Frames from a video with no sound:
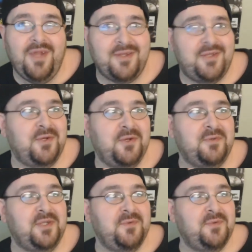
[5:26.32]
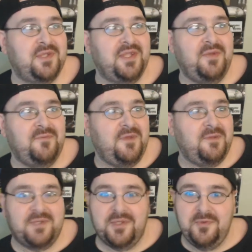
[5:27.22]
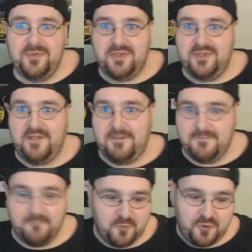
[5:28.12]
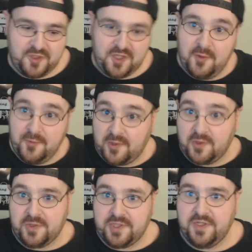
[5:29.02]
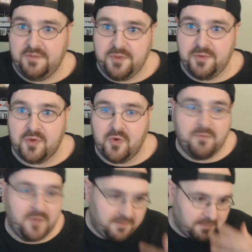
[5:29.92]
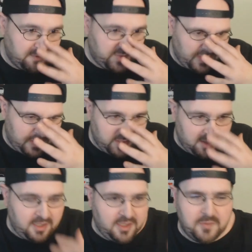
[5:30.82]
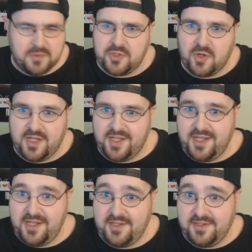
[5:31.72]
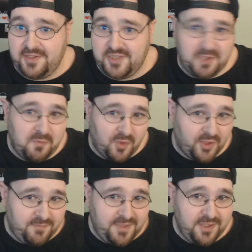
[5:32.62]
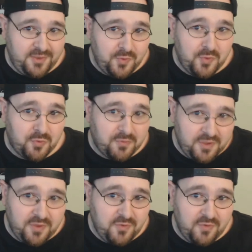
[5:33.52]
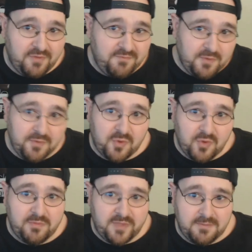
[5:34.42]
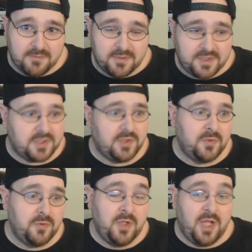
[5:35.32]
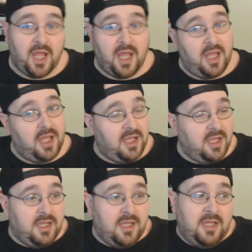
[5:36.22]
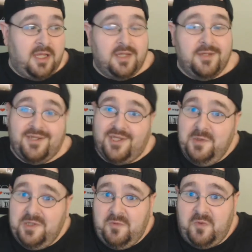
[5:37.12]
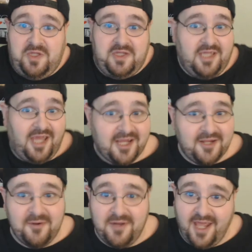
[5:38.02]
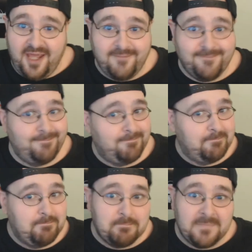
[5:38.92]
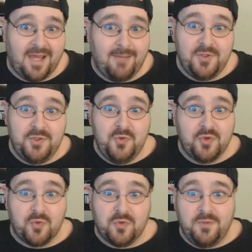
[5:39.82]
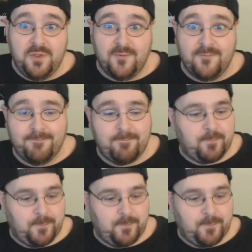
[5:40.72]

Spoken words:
I'm not sure if Susan, one of the owners of Unicorn Vapors, was trying to hint that she wanted me to do a review of Unicorn Vapors. So, Susan, whether you like it or not, I'm doing a review.